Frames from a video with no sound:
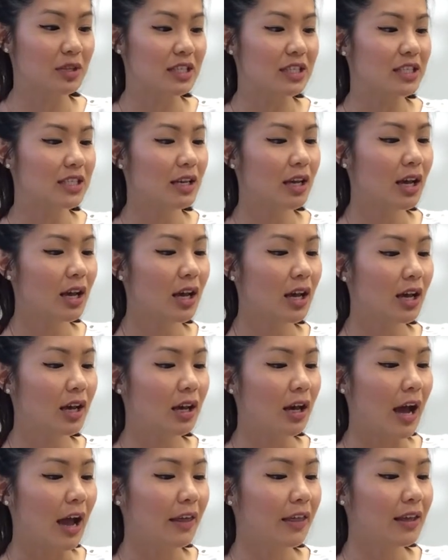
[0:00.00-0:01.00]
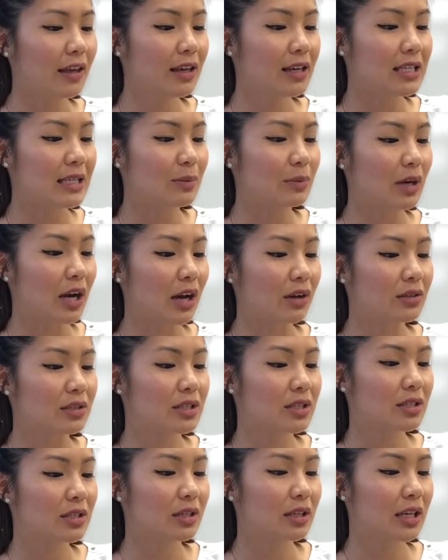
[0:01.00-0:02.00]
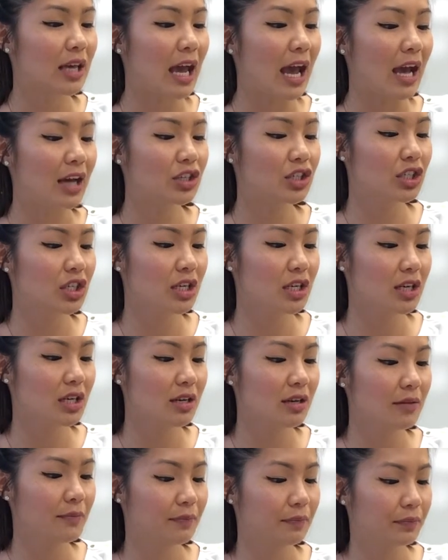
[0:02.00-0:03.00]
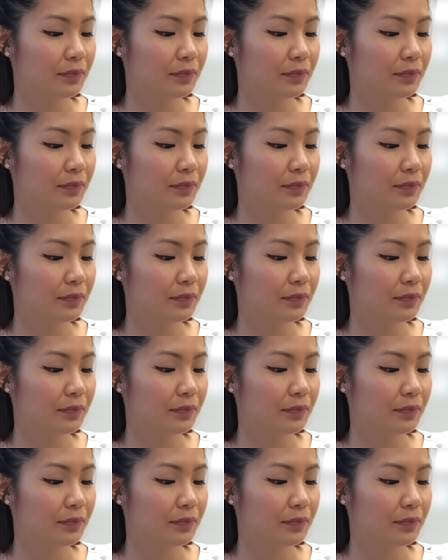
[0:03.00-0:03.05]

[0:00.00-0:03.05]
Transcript: It's, I think it's pronounced Kashi.